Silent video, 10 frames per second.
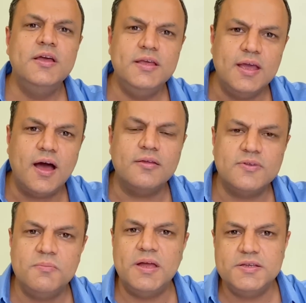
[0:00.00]
yeah,
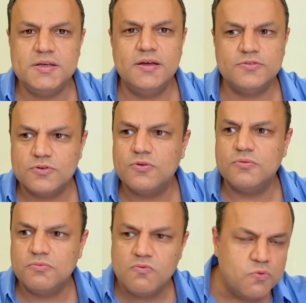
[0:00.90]
some engineers
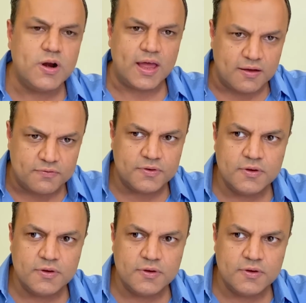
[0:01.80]
would have.